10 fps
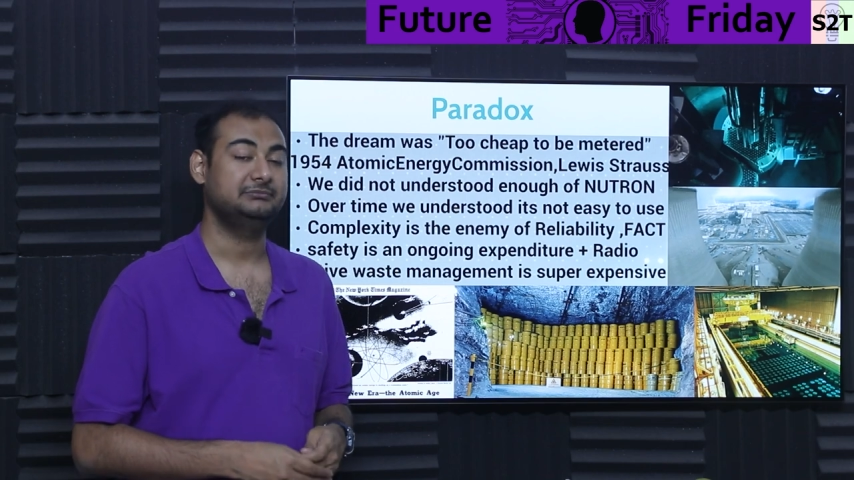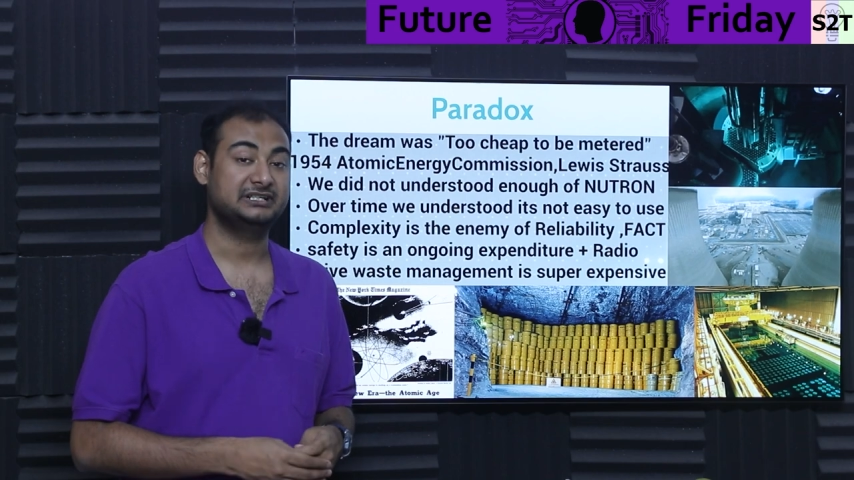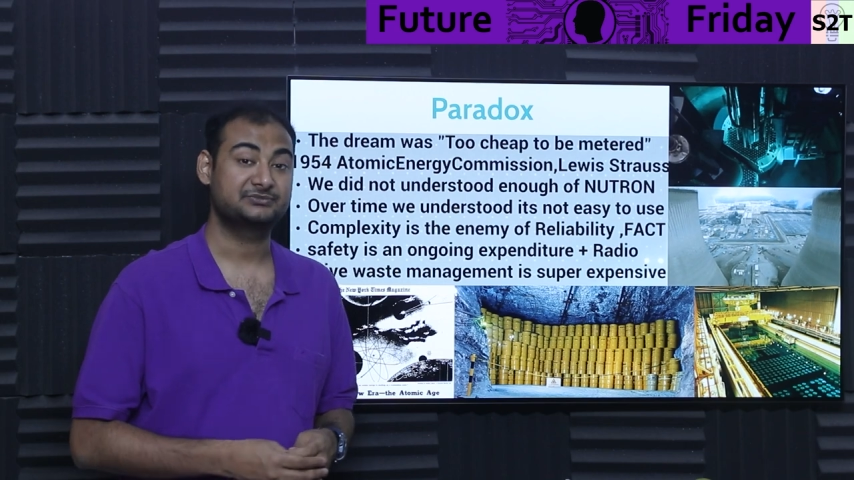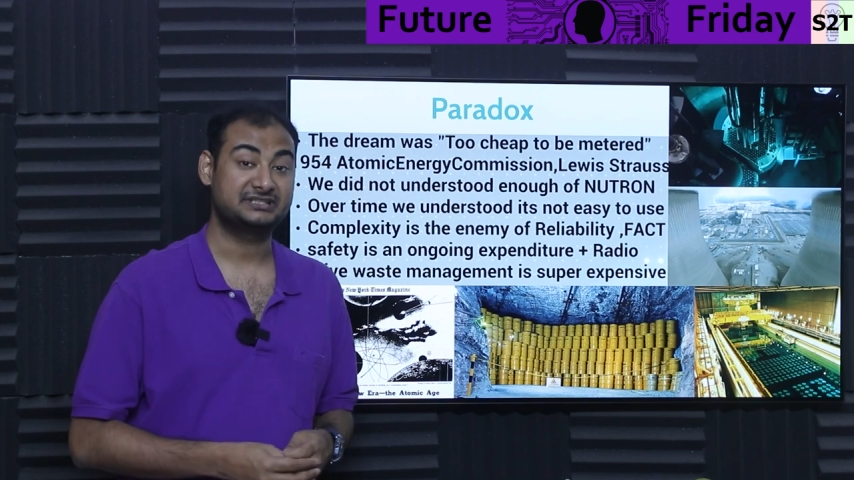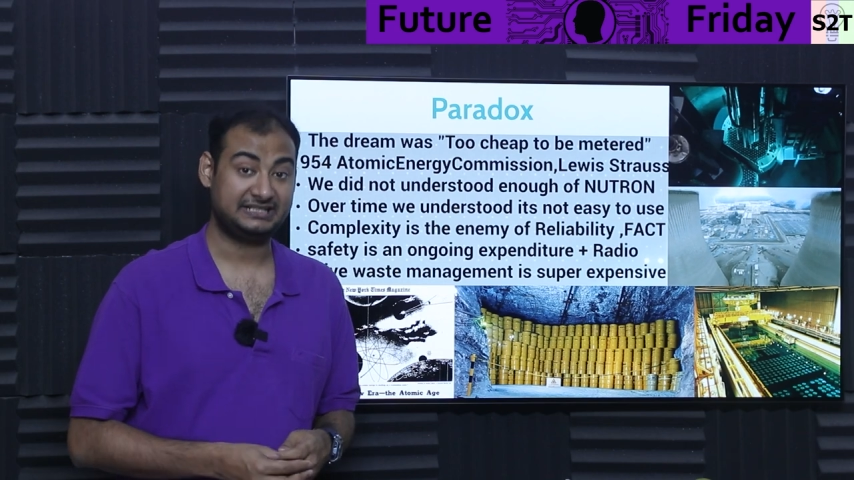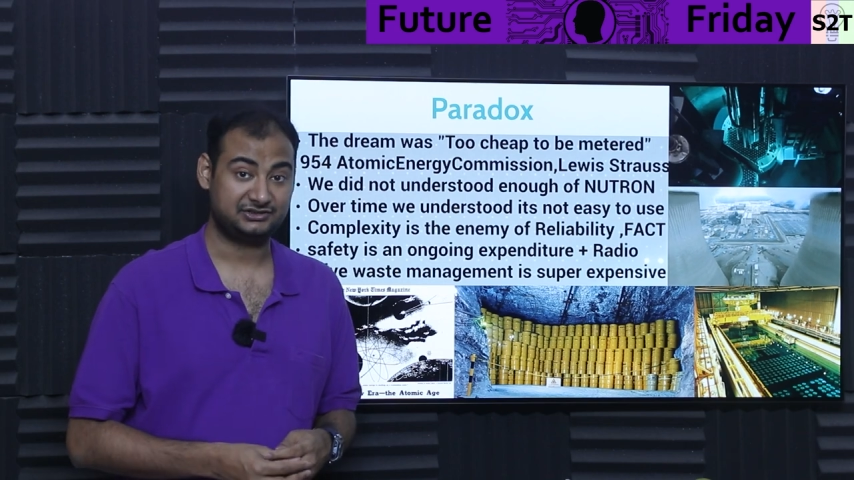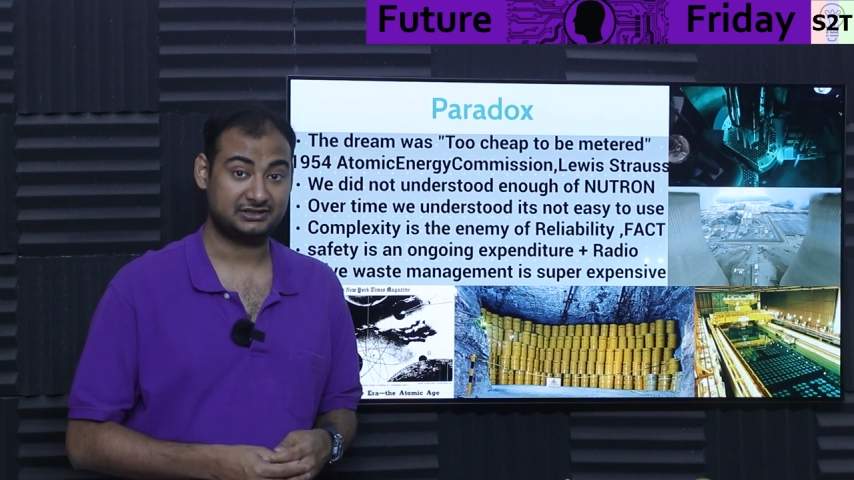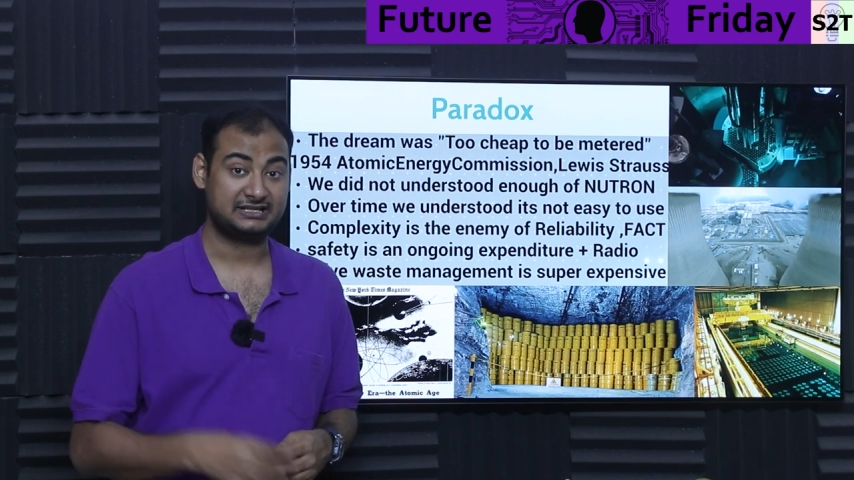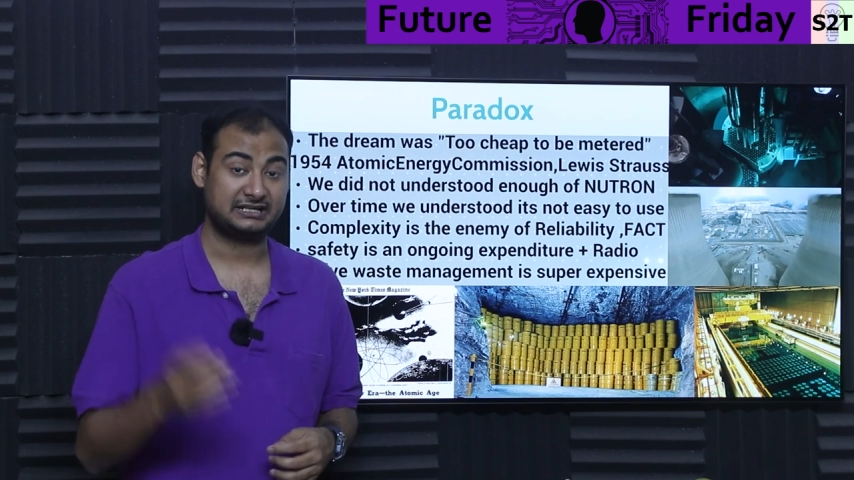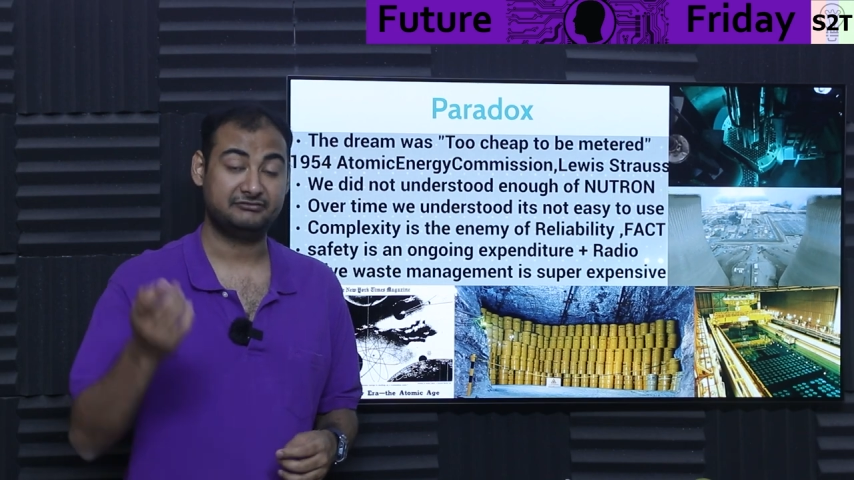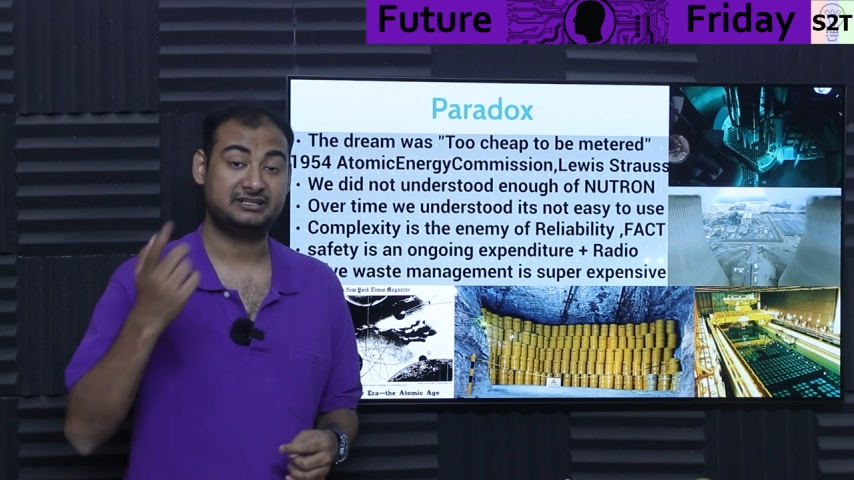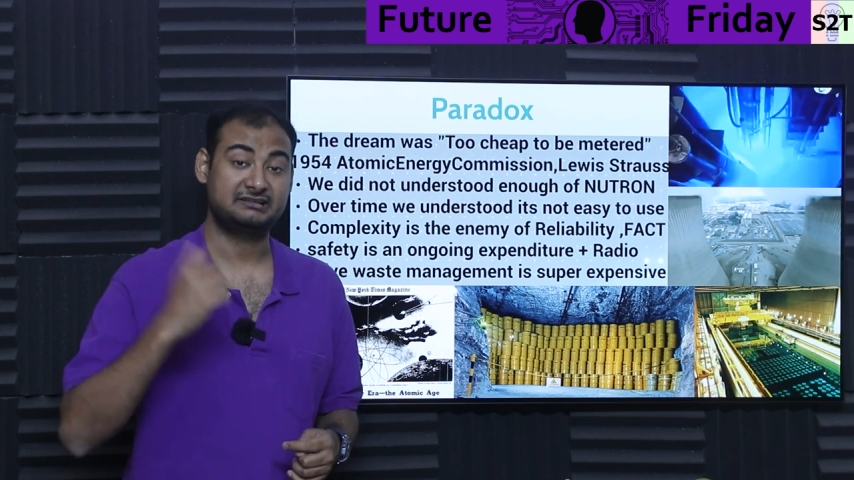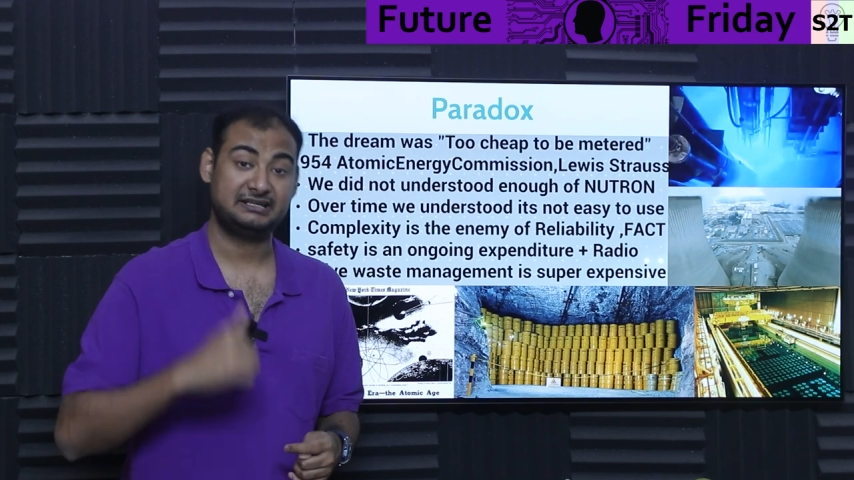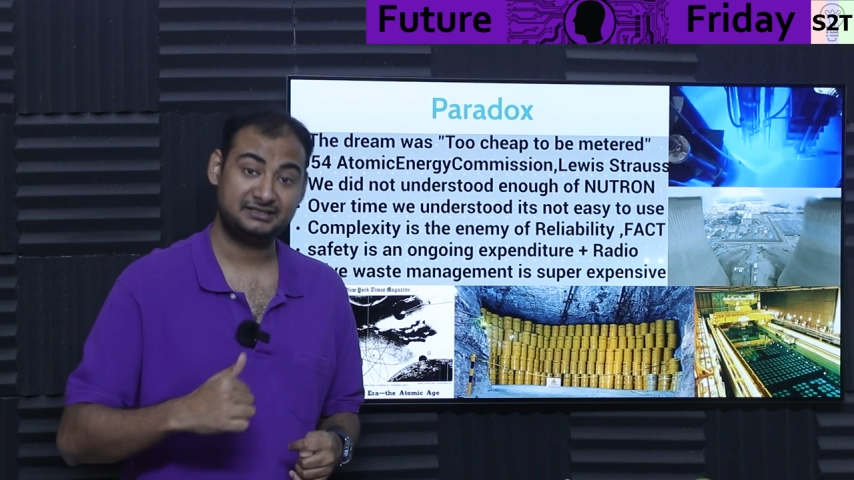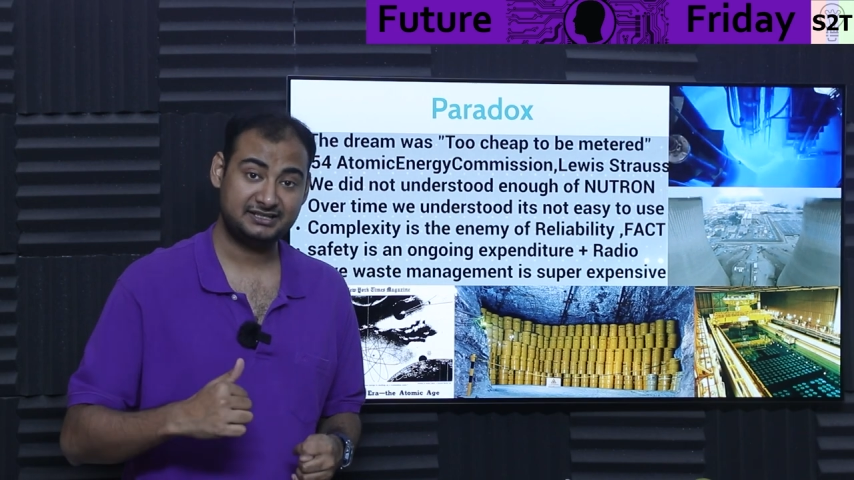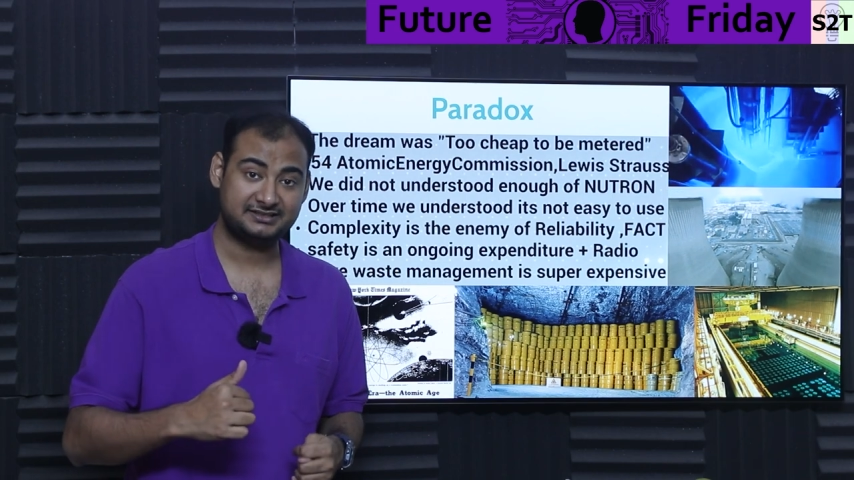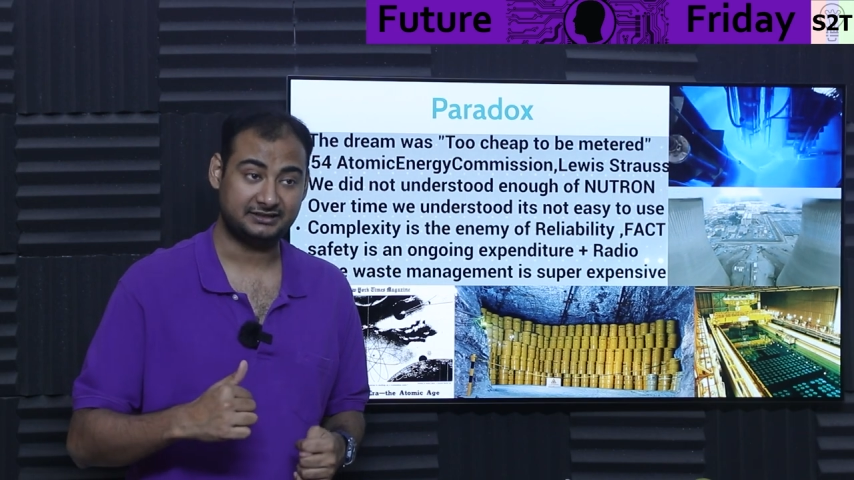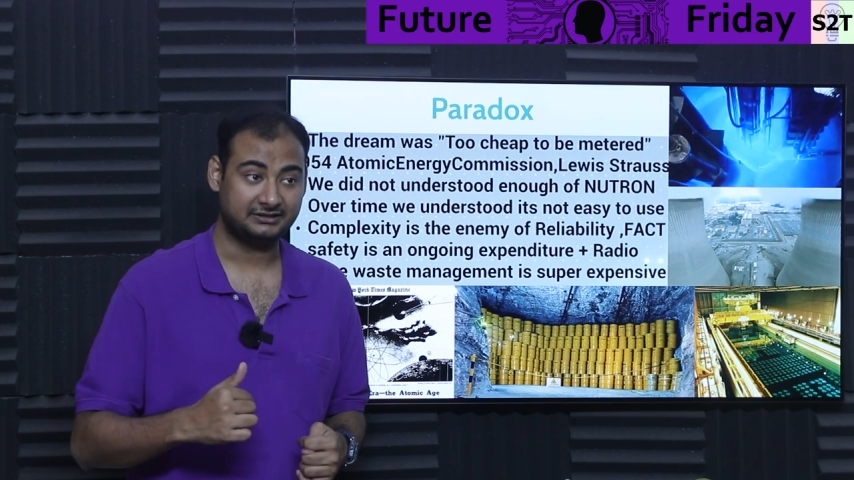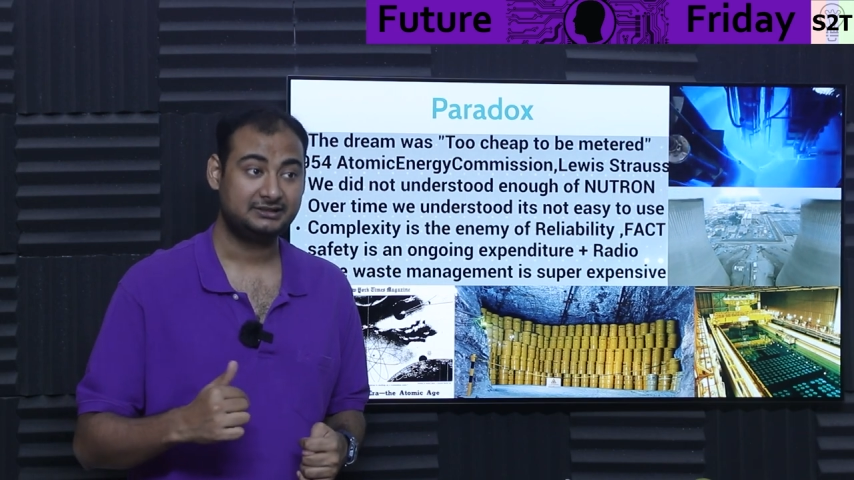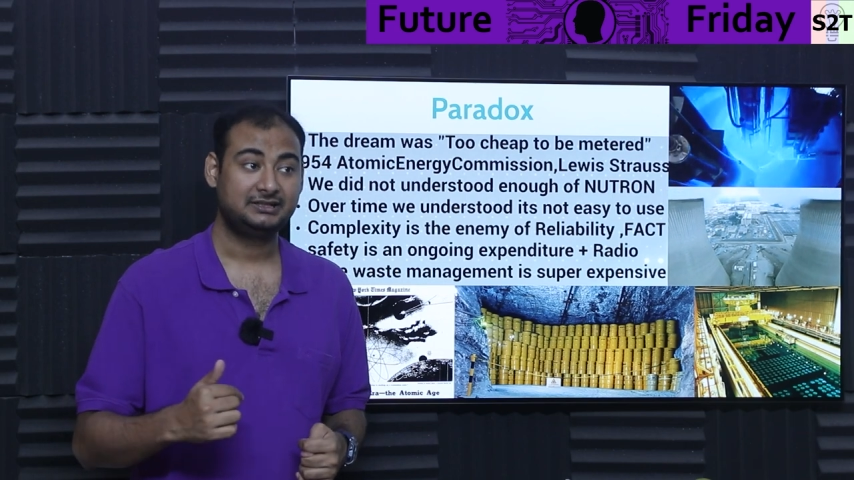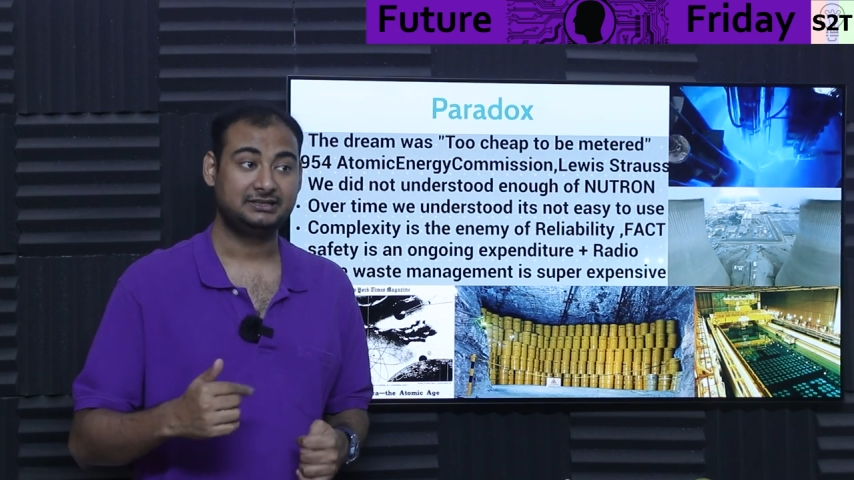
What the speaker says: It becomes dangerous. And if it is ingested,